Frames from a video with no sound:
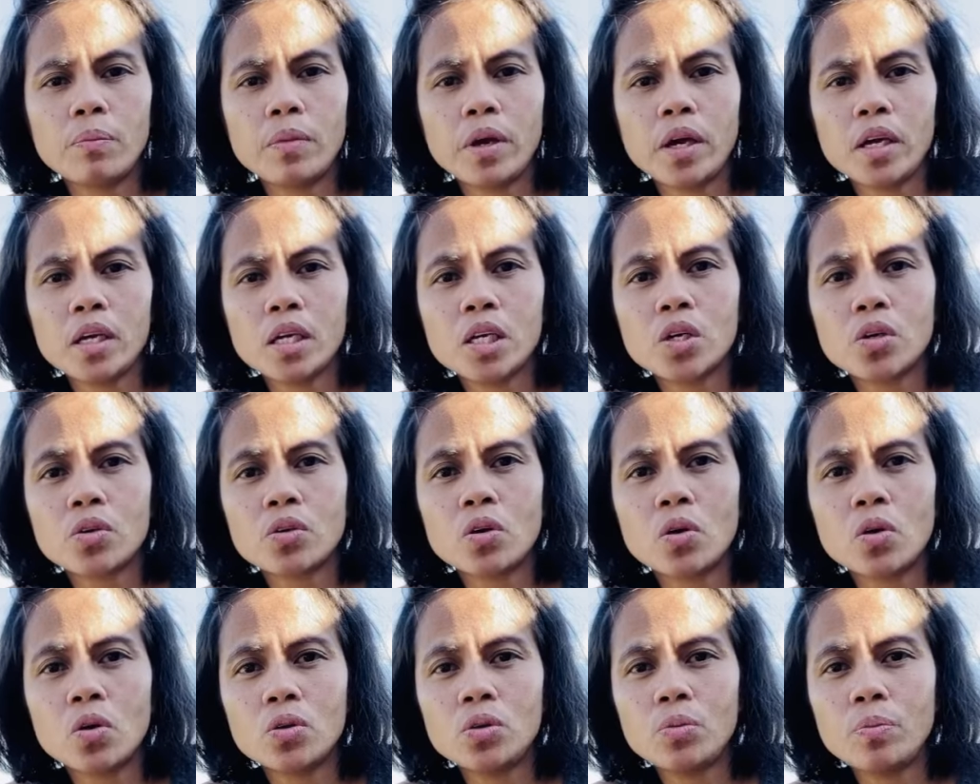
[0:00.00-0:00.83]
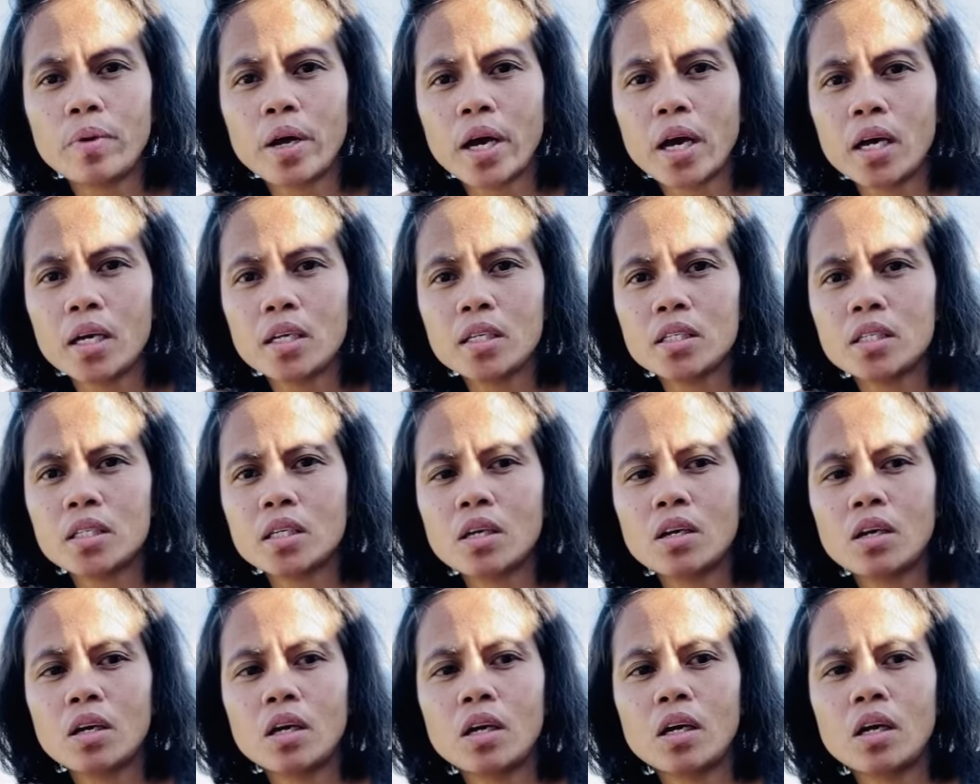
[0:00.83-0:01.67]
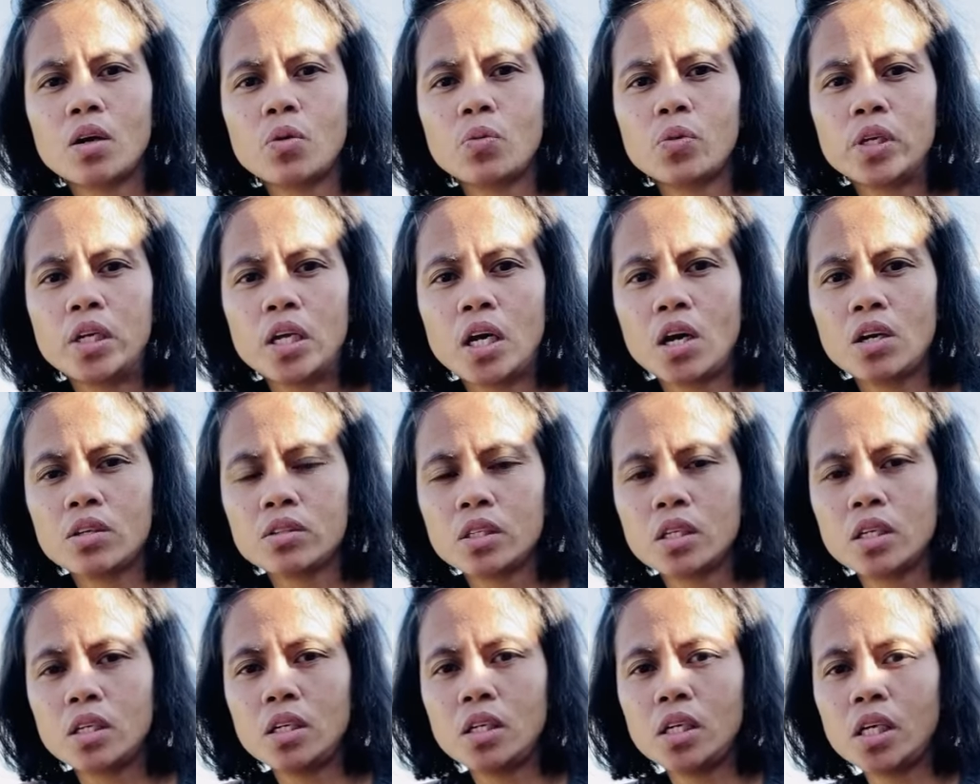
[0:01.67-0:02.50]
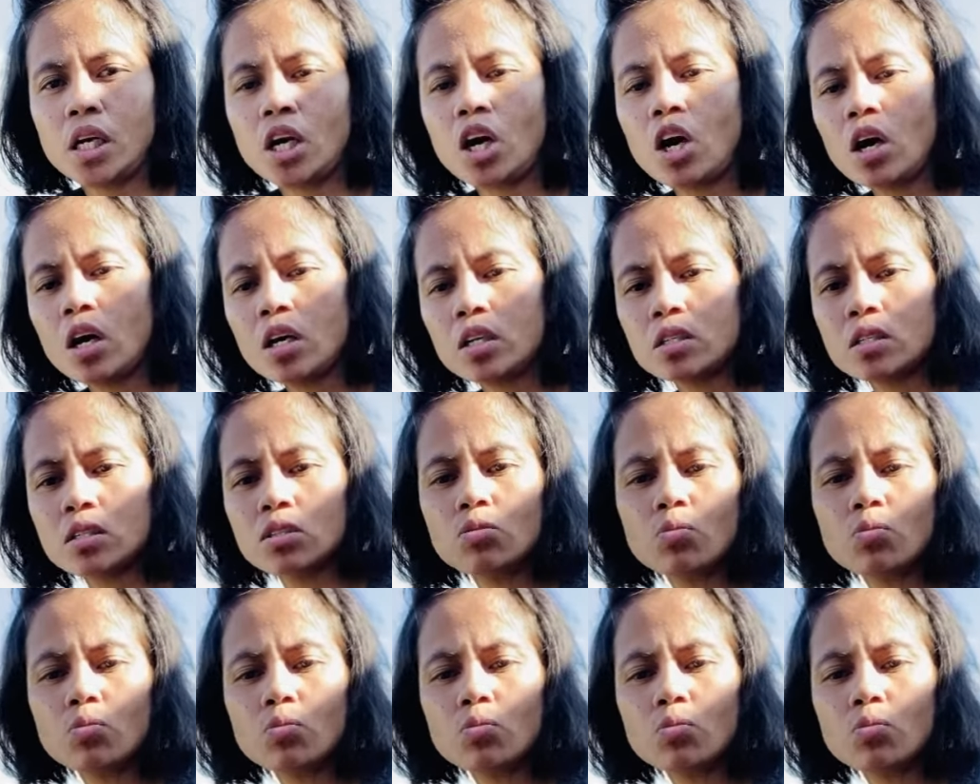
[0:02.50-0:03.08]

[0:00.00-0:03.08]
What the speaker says: make your own mask without any cost?